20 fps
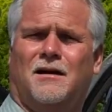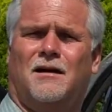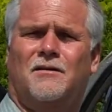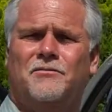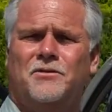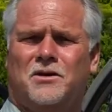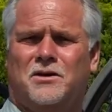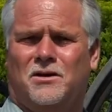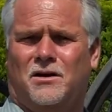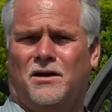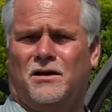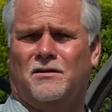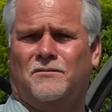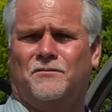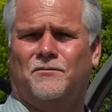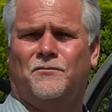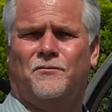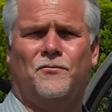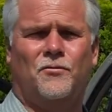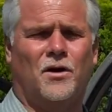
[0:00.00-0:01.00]
of the car,
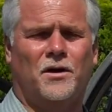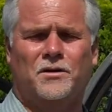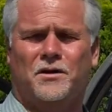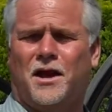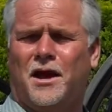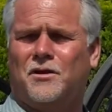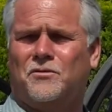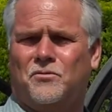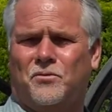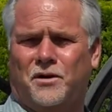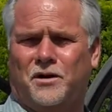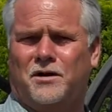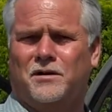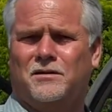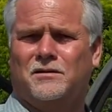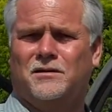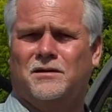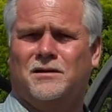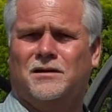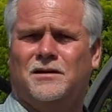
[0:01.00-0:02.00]
front and
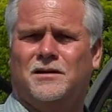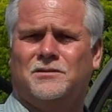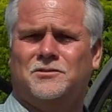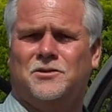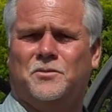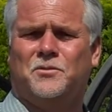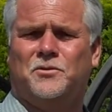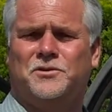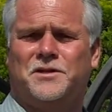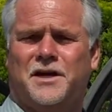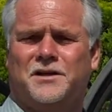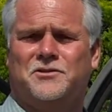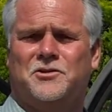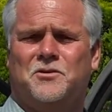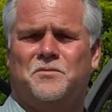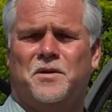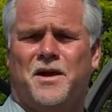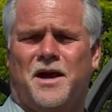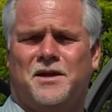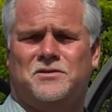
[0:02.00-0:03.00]
rear, to protect
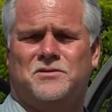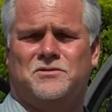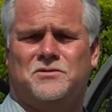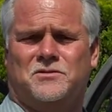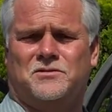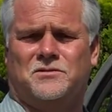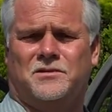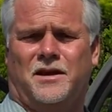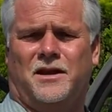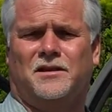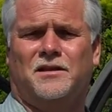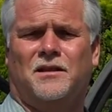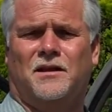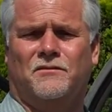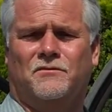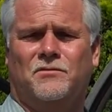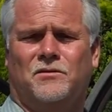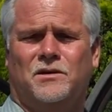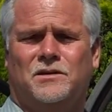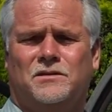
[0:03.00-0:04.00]
your passengers and
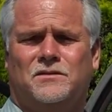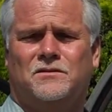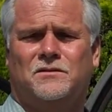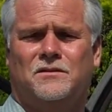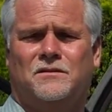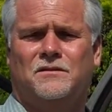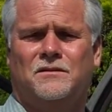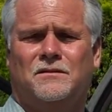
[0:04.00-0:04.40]
loved ones.